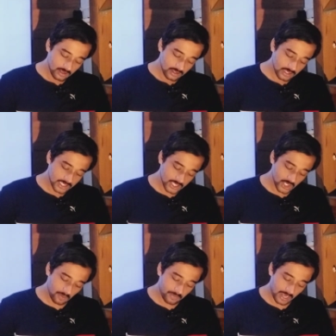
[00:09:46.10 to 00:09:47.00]
This is
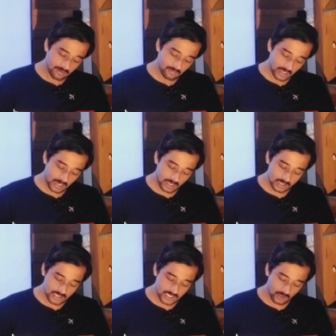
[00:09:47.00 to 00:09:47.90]
your prime
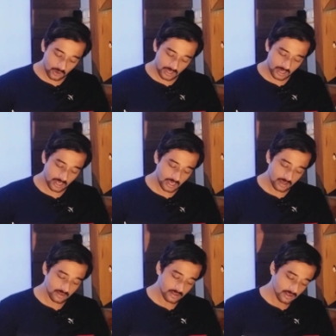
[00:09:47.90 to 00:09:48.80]
meridian 0 degree,
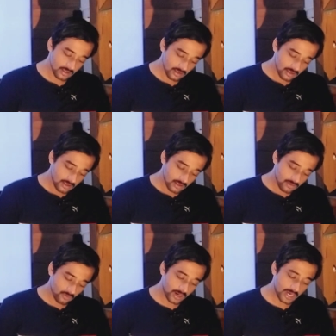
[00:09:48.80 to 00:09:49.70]

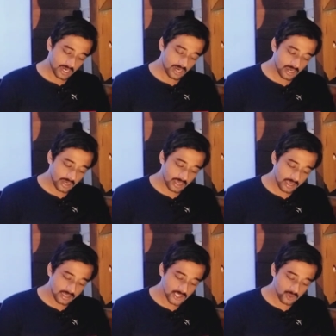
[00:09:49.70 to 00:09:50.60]
180 degree
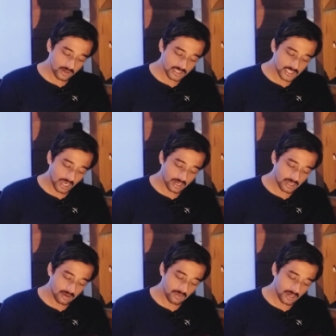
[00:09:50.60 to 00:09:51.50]
east-west
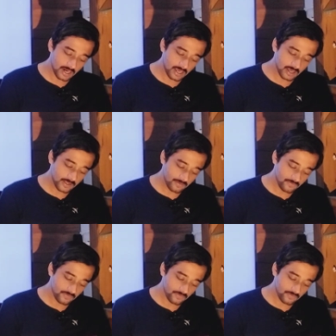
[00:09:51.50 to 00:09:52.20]
anti-meridian,